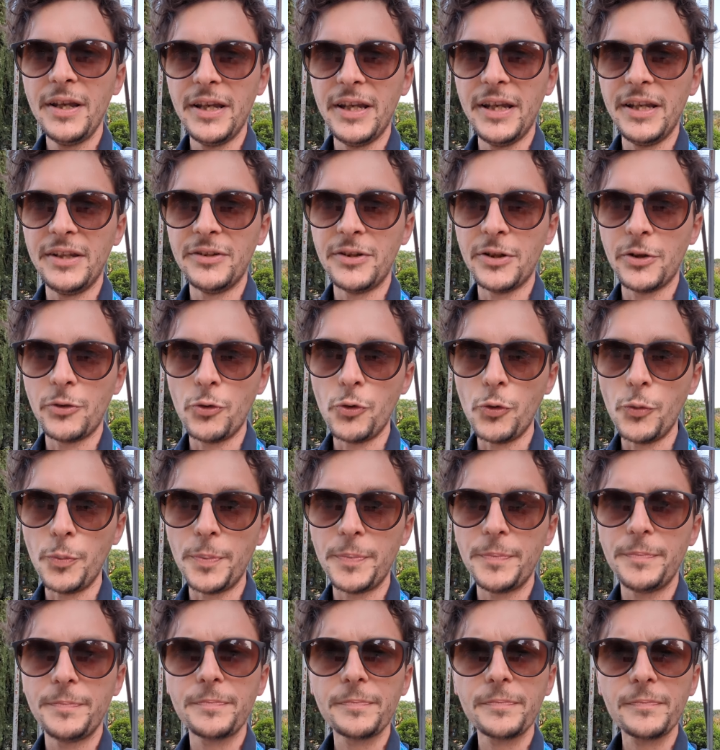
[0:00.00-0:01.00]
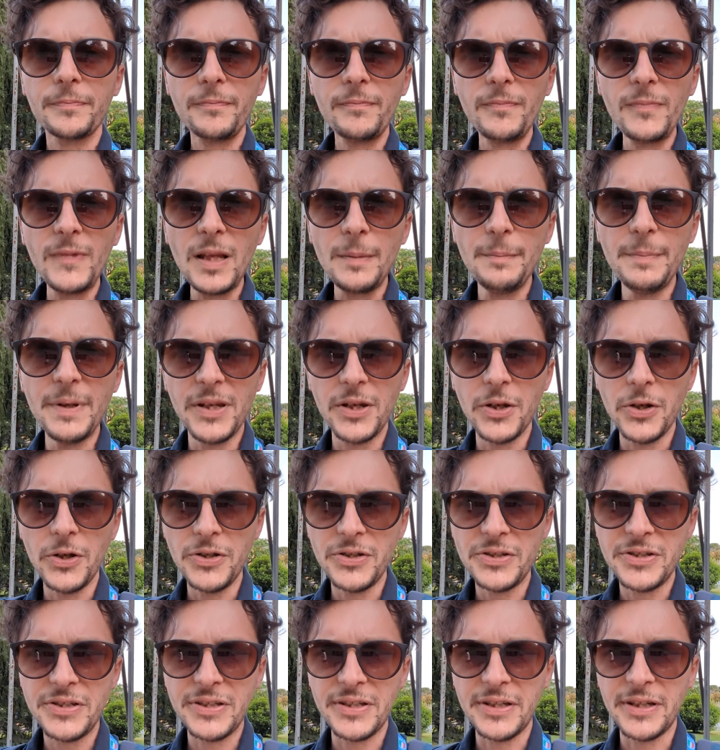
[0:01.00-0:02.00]
in the group,
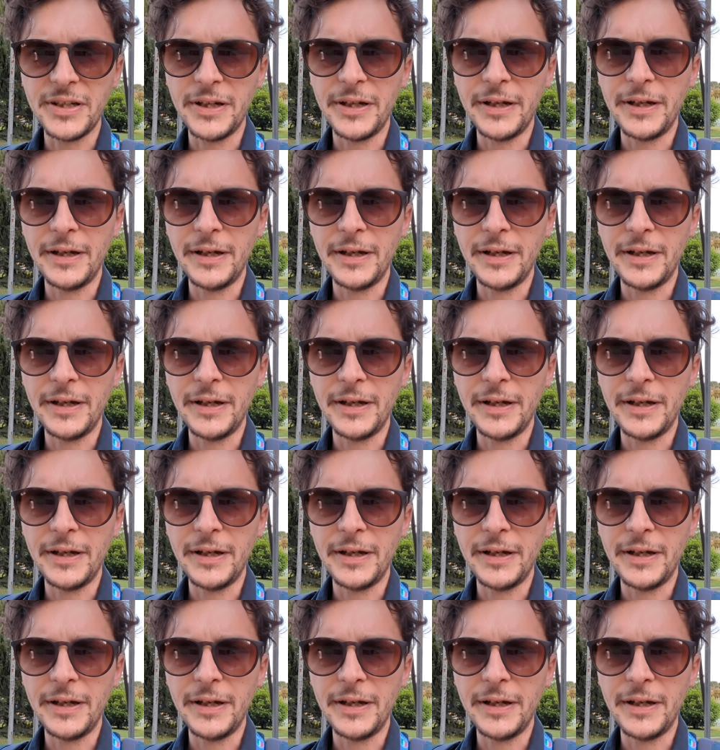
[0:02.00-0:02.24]
because